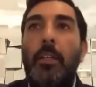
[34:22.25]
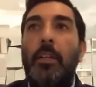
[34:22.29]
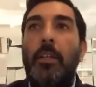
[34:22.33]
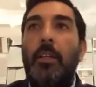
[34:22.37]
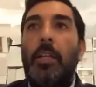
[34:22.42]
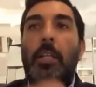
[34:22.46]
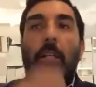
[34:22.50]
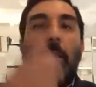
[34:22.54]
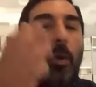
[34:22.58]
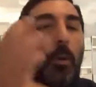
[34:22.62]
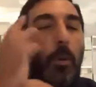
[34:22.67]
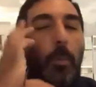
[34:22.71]

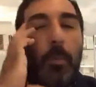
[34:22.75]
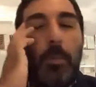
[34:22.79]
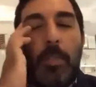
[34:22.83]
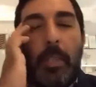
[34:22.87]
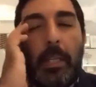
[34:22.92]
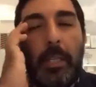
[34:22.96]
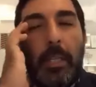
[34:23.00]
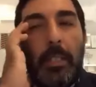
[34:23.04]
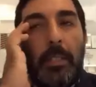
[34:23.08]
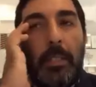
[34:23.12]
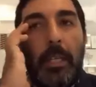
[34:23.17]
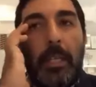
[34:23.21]
You can almost
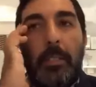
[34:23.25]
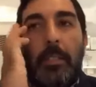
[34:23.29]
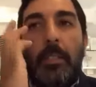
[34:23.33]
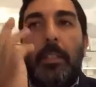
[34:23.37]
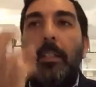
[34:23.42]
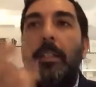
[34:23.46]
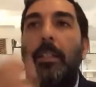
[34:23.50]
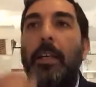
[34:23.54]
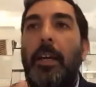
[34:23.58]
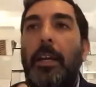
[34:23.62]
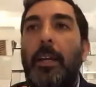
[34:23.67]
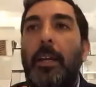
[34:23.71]
like at the end of
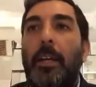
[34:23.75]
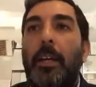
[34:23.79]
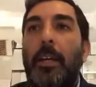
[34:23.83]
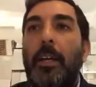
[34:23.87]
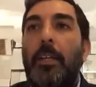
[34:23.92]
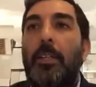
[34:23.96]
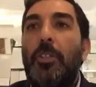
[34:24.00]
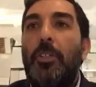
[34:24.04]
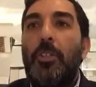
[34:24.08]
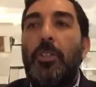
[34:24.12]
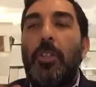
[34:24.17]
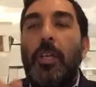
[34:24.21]
the day
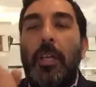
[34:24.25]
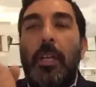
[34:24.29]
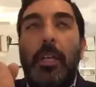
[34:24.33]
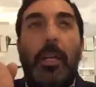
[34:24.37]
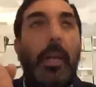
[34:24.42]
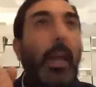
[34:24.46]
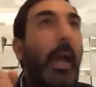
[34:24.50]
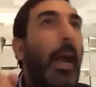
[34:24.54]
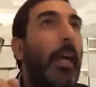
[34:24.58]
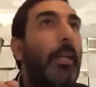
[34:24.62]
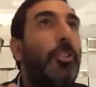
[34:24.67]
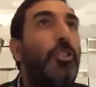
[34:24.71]
just
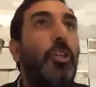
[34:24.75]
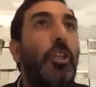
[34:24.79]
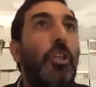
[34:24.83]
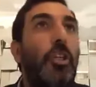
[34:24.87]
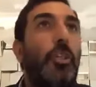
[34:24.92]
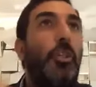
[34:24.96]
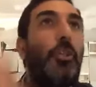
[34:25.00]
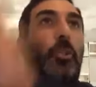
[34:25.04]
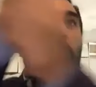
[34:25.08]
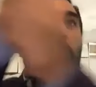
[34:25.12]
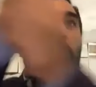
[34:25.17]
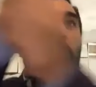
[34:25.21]
catch
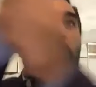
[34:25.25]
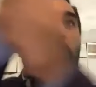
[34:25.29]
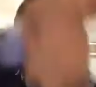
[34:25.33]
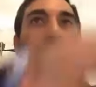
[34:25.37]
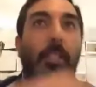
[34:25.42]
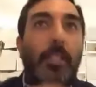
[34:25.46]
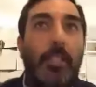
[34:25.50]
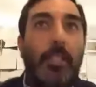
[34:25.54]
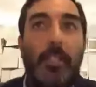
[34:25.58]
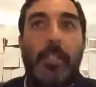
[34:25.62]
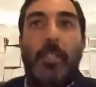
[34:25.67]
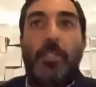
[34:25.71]
your
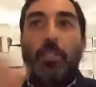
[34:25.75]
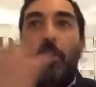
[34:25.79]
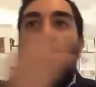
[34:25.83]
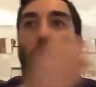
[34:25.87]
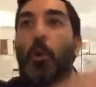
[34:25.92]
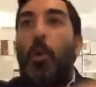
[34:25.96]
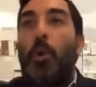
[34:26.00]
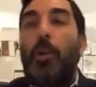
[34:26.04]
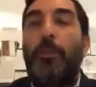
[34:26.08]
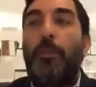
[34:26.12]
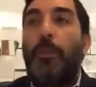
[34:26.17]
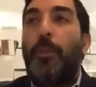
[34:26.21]
sins that you
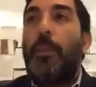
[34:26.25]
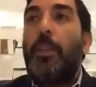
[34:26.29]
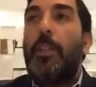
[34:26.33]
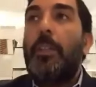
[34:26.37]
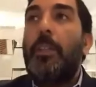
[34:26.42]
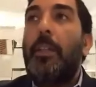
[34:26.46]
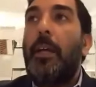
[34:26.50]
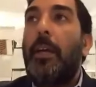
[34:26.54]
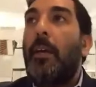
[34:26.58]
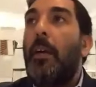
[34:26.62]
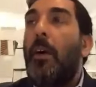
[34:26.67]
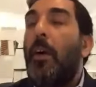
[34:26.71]
caught for the
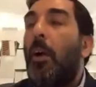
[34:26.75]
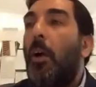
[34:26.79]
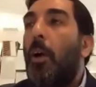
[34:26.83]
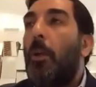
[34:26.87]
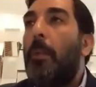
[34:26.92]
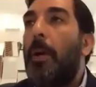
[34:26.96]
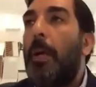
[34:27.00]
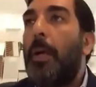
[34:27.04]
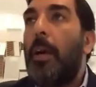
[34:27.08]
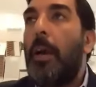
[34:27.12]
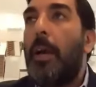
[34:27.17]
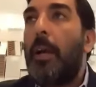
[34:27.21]
day. Oh
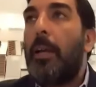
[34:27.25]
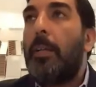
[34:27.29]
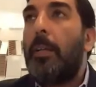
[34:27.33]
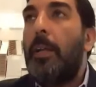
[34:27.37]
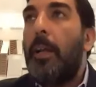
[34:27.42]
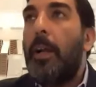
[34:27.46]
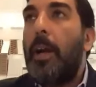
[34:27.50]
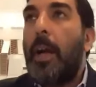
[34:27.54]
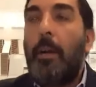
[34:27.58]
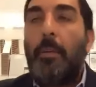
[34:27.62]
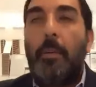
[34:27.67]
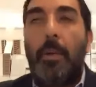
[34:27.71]
my God,
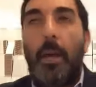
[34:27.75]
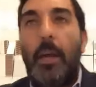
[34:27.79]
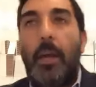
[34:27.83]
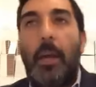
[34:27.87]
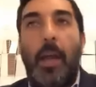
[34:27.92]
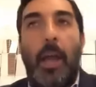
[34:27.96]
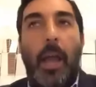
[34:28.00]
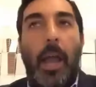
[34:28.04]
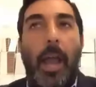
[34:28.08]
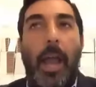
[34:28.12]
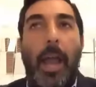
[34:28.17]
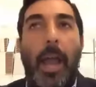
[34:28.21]
I, I,
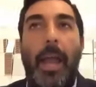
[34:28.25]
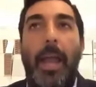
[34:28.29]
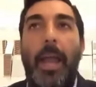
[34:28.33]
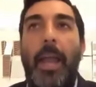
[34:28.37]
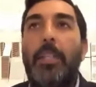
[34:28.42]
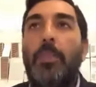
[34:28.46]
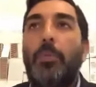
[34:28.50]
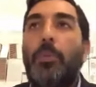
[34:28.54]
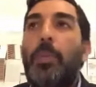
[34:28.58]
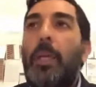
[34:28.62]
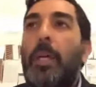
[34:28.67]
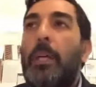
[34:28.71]
I
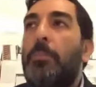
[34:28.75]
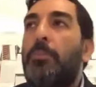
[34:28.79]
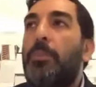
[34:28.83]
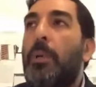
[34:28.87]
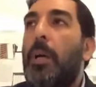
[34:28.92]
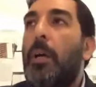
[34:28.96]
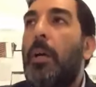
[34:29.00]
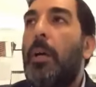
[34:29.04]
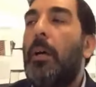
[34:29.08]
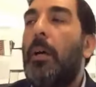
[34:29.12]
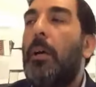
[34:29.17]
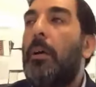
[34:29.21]
ate without a
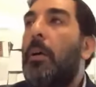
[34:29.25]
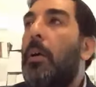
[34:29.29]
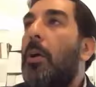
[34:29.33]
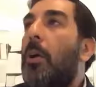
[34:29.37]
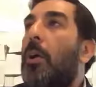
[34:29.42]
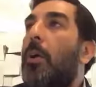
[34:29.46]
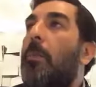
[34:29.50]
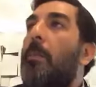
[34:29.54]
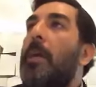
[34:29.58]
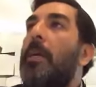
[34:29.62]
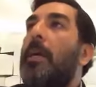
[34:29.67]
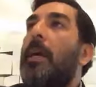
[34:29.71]
bracha.
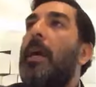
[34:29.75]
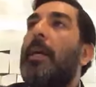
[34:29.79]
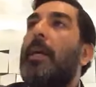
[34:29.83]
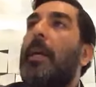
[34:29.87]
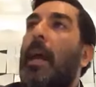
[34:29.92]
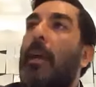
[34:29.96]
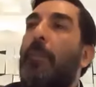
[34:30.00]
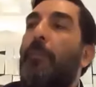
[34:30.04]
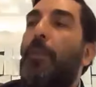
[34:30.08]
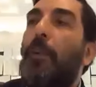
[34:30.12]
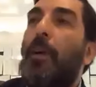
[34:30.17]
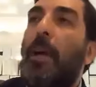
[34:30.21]
Oh my God,
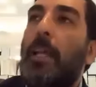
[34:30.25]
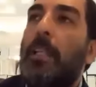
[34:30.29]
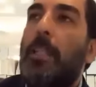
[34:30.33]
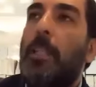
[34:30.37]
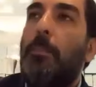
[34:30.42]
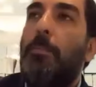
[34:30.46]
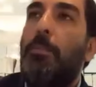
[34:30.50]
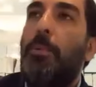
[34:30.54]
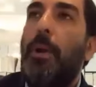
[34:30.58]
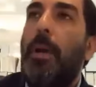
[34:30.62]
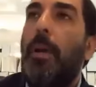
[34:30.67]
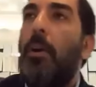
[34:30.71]
I forgot to
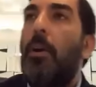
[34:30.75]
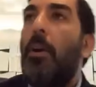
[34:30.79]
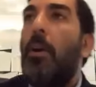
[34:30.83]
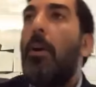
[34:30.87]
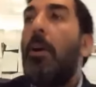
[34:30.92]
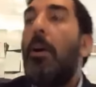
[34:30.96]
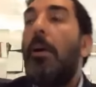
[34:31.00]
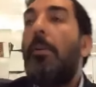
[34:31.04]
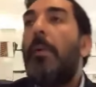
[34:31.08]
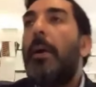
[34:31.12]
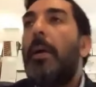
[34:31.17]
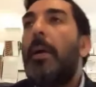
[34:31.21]
pray.
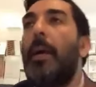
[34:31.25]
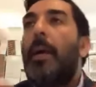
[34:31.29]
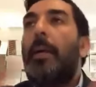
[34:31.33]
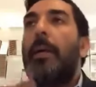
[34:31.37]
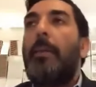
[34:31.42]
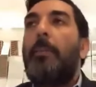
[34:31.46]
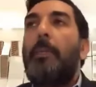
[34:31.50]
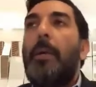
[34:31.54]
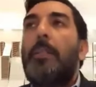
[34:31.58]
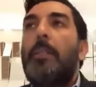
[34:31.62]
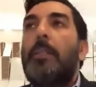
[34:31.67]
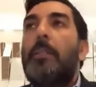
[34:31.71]
Oh my God, I
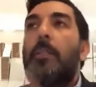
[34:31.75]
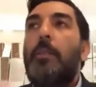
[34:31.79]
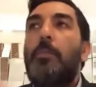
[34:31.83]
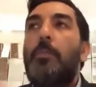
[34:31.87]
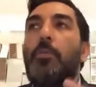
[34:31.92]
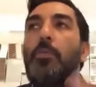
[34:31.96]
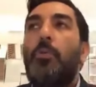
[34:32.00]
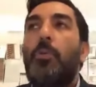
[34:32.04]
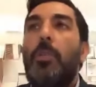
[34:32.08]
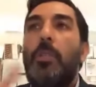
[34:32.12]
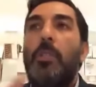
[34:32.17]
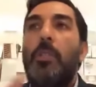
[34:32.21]
made some
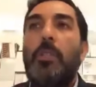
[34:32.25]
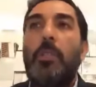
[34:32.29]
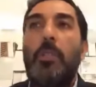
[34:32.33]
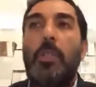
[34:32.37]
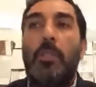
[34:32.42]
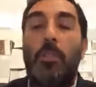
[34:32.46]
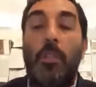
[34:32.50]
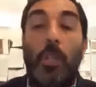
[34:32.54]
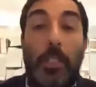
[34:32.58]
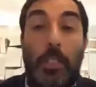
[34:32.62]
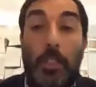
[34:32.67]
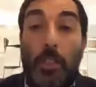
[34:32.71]
sort of sin.
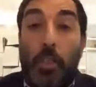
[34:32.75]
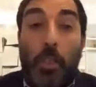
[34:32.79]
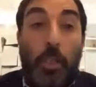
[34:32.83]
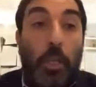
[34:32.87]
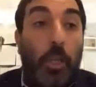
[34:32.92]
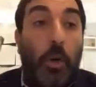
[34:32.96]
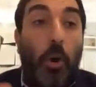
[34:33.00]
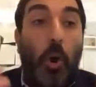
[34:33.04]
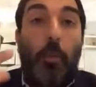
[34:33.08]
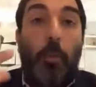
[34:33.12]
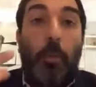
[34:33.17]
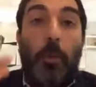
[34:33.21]
It's, you can
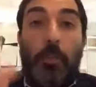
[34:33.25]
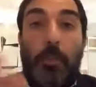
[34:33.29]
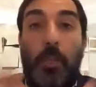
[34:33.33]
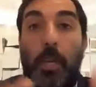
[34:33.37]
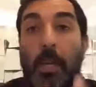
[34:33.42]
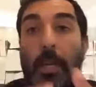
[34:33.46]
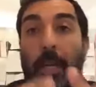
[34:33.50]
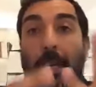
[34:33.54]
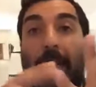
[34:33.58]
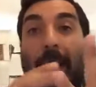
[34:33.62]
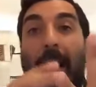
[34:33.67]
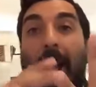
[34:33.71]
almost
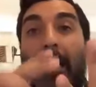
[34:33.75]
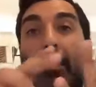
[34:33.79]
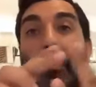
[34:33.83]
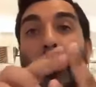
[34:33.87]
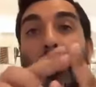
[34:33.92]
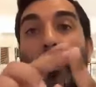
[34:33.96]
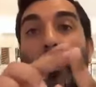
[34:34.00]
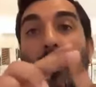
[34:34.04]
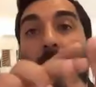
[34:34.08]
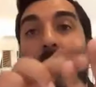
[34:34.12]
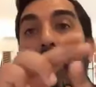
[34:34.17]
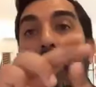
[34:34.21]
count
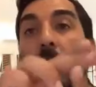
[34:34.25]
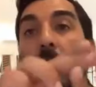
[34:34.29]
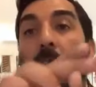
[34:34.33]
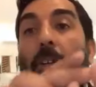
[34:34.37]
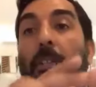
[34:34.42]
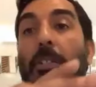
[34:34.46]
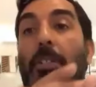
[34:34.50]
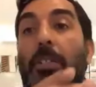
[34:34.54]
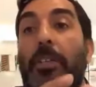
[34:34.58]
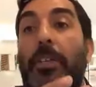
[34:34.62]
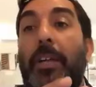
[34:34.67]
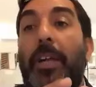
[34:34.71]
the sins
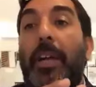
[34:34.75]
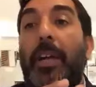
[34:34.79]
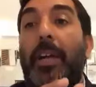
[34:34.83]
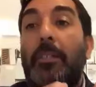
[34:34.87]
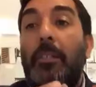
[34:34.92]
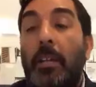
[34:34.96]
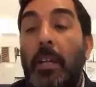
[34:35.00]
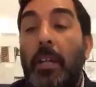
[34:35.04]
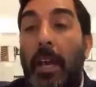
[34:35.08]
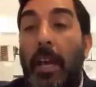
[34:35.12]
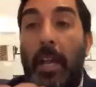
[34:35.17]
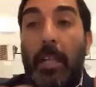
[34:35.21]
on your
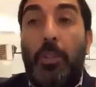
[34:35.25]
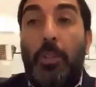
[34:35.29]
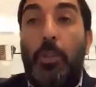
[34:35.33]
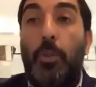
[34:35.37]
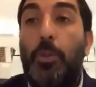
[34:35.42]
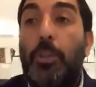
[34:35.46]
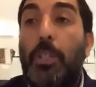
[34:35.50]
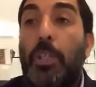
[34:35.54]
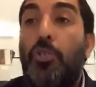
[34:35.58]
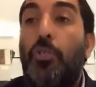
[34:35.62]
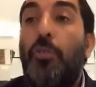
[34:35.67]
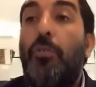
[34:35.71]
hand and do
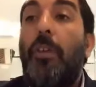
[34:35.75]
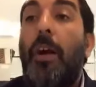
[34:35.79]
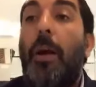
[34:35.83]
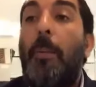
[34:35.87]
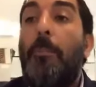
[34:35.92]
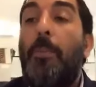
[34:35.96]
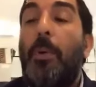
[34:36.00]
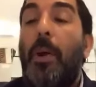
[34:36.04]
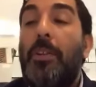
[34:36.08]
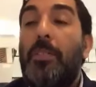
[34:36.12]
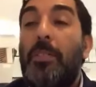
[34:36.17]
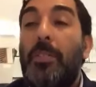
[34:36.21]

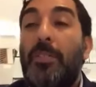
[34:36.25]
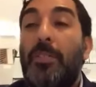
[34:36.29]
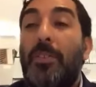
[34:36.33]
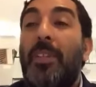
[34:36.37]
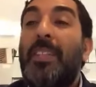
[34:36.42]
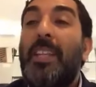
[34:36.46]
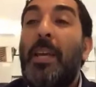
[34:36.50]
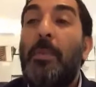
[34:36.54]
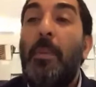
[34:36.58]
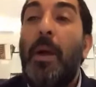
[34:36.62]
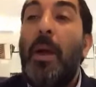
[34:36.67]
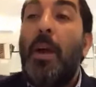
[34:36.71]
teshuvah process
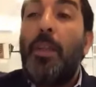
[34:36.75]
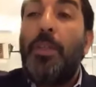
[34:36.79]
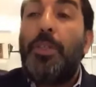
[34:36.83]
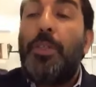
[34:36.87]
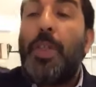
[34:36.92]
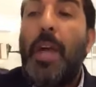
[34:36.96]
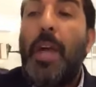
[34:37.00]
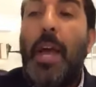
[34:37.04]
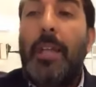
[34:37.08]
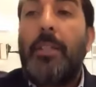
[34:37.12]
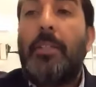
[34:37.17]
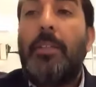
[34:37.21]
on them
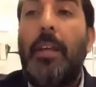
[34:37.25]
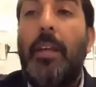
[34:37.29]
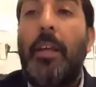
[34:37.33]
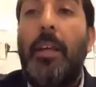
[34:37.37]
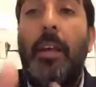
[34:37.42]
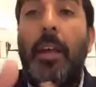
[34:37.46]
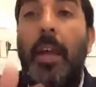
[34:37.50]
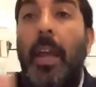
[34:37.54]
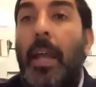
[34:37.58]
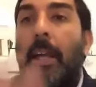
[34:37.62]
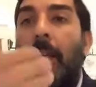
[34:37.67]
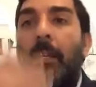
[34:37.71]
that
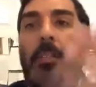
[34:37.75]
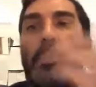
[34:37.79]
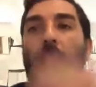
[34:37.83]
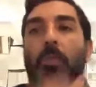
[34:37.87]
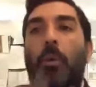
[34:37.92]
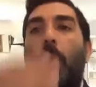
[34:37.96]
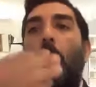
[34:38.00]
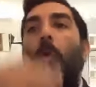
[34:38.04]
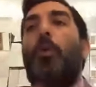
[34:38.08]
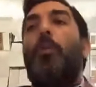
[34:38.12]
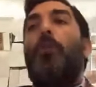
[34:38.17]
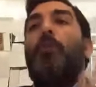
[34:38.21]
day, and it's
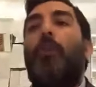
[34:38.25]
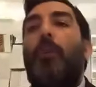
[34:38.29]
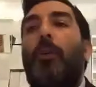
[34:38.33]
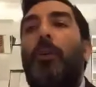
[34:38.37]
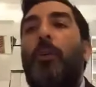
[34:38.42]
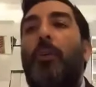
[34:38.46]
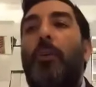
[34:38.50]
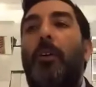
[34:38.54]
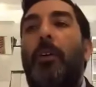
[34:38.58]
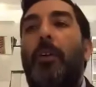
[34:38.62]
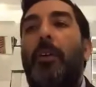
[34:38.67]
over